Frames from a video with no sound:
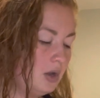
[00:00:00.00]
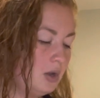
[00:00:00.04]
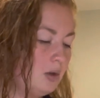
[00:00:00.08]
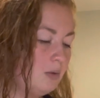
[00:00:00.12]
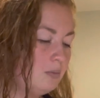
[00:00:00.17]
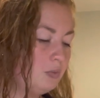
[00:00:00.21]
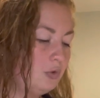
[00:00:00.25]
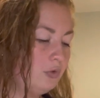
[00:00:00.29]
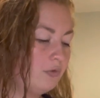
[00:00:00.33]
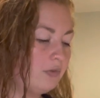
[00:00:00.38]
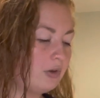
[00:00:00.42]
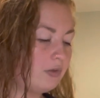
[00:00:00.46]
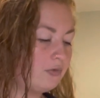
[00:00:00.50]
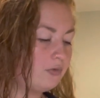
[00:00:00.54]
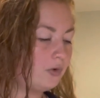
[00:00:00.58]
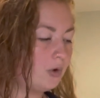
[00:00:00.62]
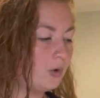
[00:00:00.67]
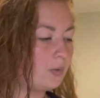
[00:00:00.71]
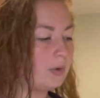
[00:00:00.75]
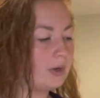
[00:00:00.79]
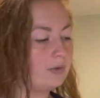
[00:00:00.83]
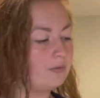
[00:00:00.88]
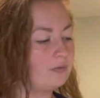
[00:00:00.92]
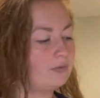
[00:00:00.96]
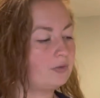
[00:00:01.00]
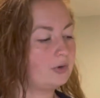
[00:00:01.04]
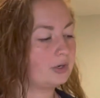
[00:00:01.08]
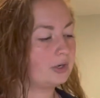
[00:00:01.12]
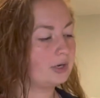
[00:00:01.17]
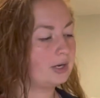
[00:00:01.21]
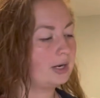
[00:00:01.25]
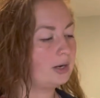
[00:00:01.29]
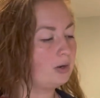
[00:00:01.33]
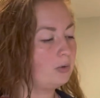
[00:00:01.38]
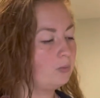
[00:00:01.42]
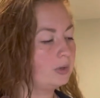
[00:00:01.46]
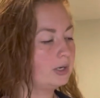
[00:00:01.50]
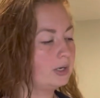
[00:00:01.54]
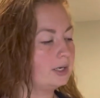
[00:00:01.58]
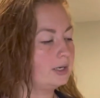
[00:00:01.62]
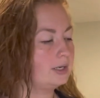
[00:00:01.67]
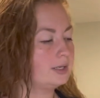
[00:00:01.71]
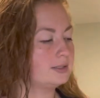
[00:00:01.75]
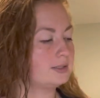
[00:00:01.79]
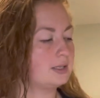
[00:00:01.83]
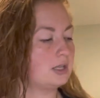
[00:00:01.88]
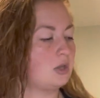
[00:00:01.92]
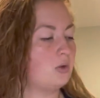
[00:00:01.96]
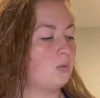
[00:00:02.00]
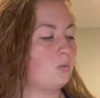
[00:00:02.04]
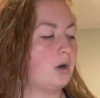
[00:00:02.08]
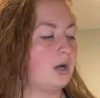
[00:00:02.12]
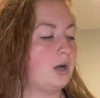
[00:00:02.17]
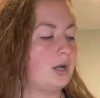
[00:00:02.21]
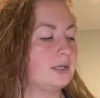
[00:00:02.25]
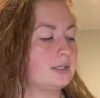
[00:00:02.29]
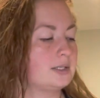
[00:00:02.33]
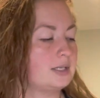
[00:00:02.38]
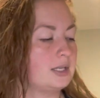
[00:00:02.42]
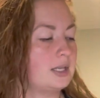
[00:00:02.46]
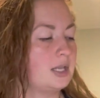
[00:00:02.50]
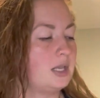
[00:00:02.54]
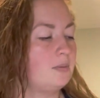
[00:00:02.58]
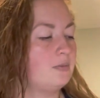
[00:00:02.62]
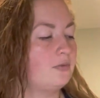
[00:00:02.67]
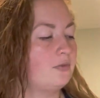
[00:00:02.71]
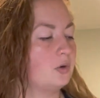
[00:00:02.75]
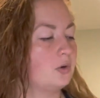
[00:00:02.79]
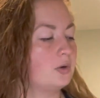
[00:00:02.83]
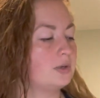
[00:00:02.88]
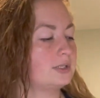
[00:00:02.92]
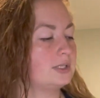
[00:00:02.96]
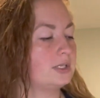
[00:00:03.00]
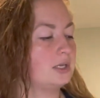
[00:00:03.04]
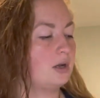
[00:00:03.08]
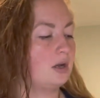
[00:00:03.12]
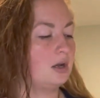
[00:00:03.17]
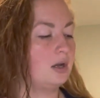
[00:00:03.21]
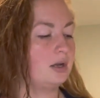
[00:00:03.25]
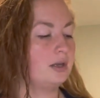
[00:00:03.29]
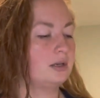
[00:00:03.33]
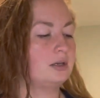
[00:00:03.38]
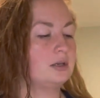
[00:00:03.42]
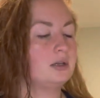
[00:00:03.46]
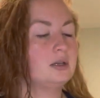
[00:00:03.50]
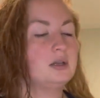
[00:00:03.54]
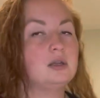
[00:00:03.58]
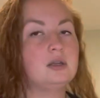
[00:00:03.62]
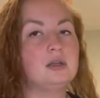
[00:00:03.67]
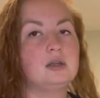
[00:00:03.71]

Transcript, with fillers: moving forward and figuring out what it is that you want and keep focusing on